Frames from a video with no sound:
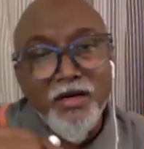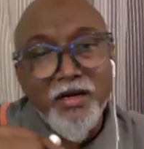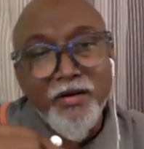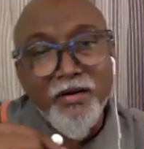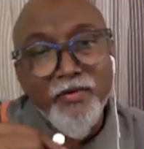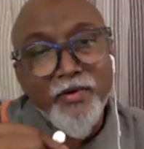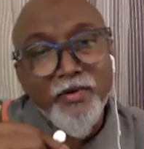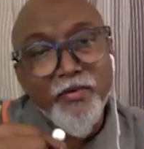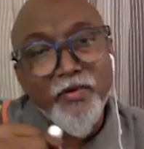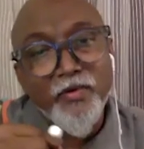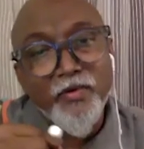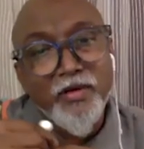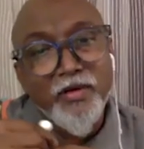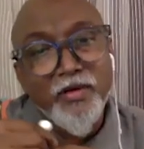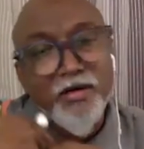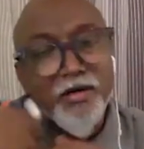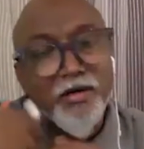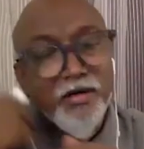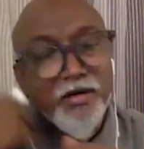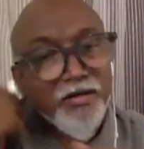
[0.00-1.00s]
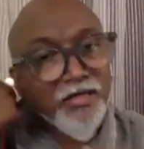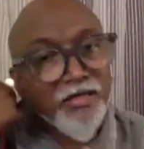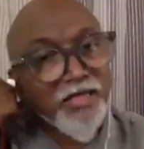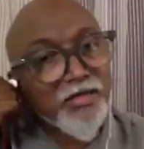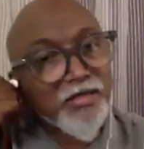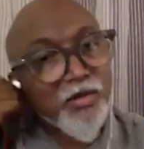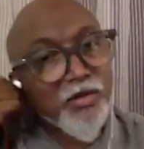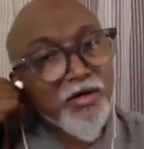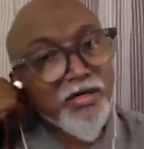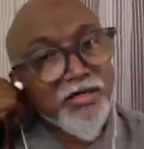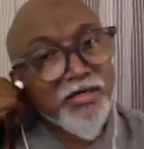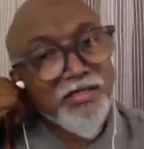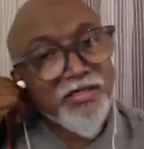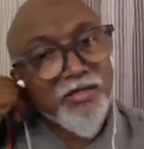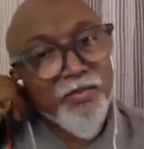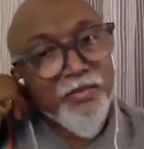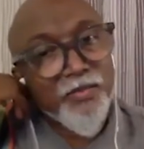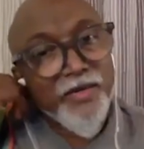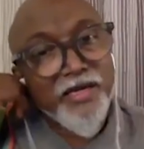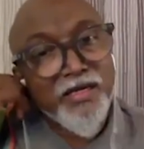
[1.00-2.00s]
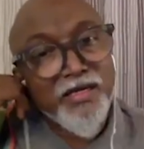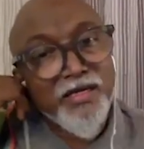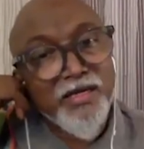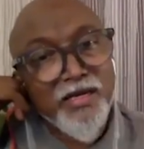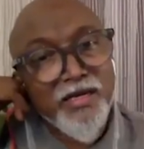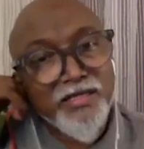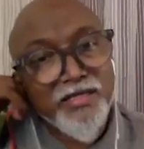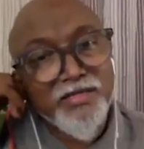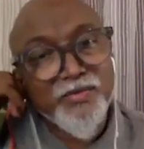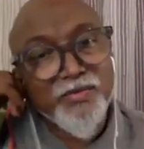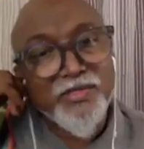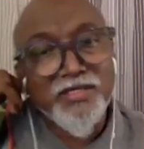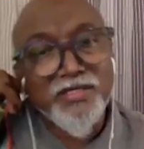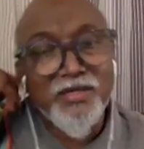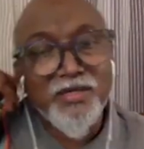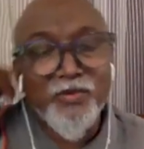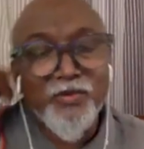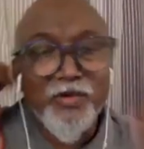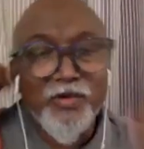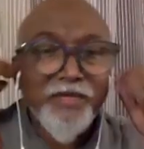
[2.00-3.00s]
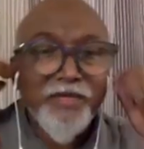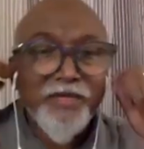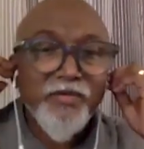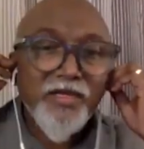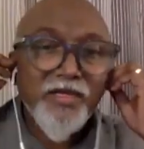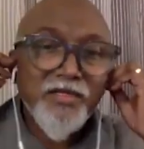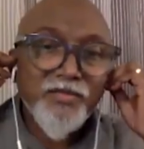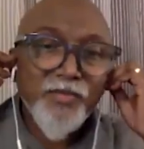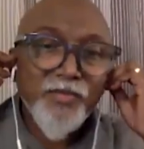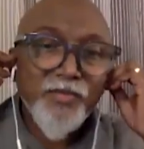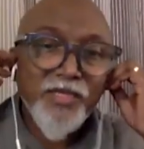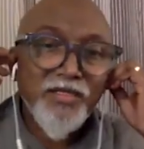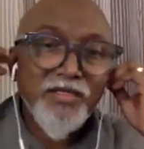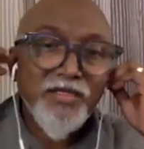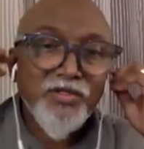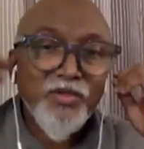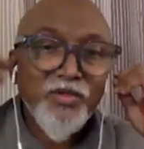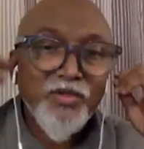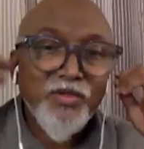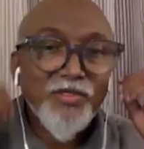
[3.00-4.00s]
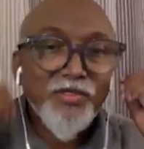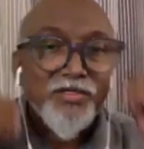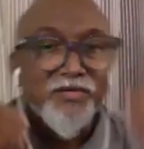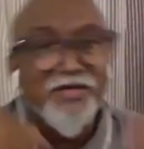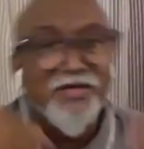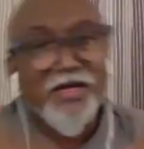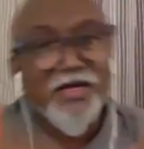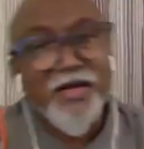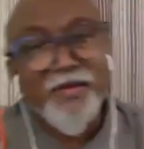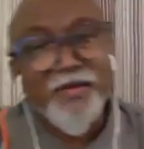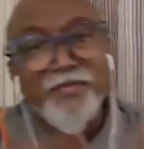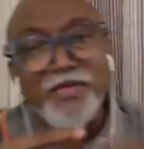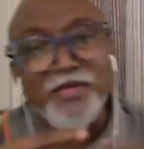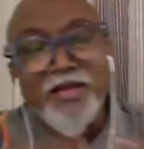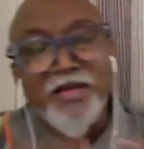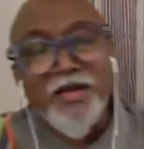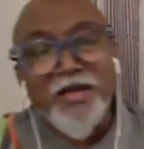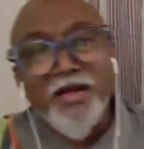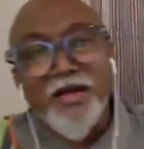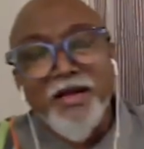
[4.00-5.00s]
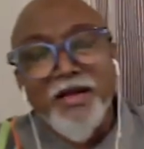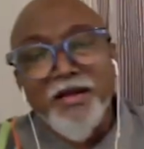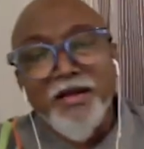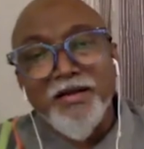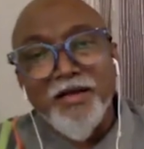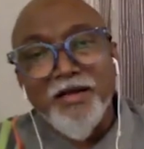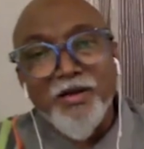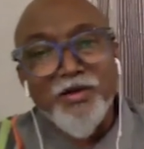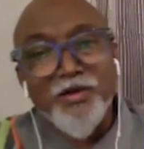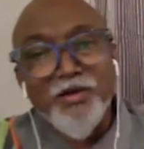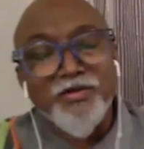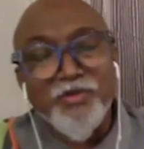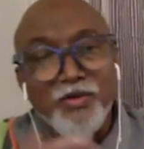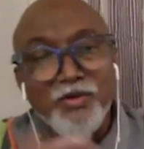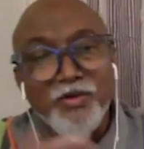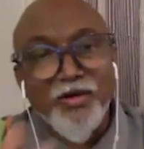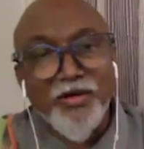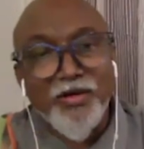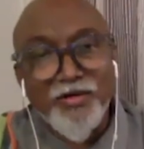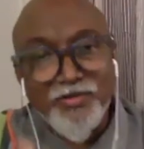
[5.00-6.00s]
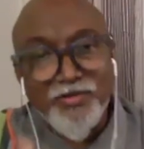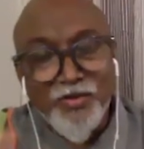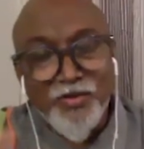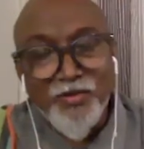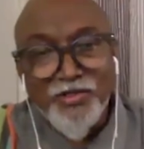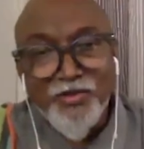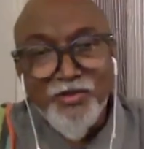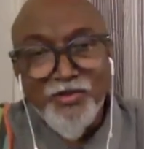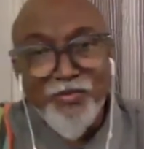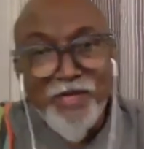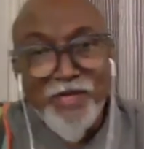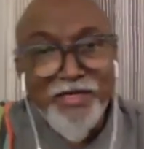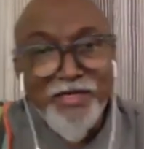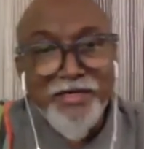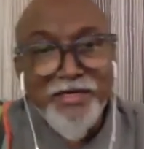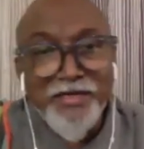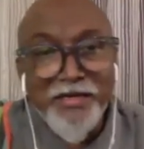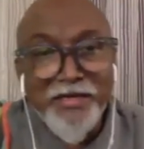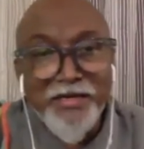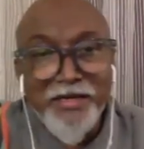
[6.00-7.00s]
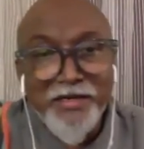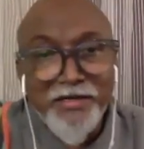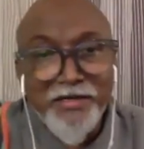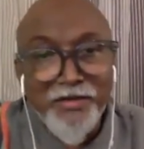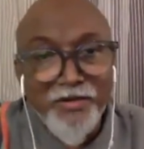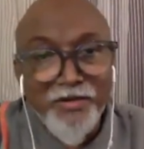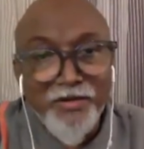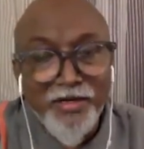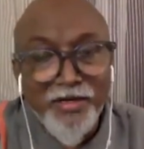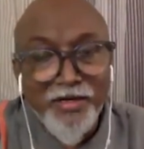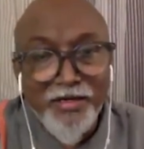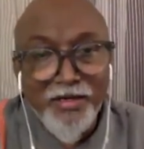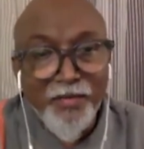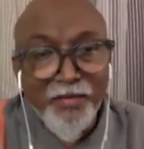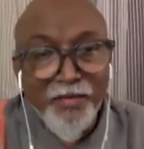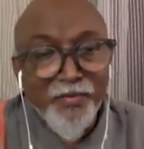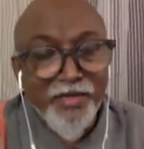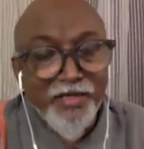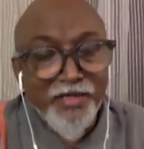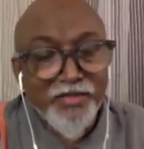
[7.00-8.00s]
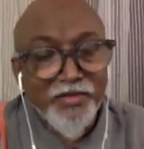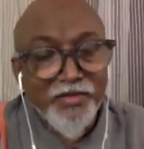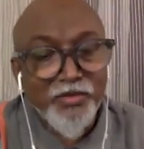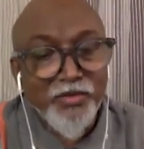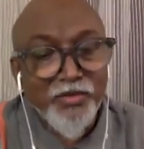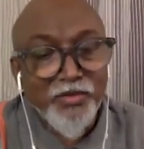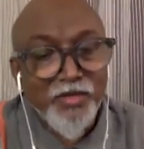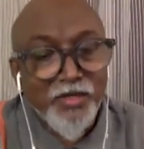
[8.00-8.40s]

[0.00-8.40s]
uh, we were they thought it is a painting exhibition why we are spending so much of time and uh, sorry so much of money and you know like compared to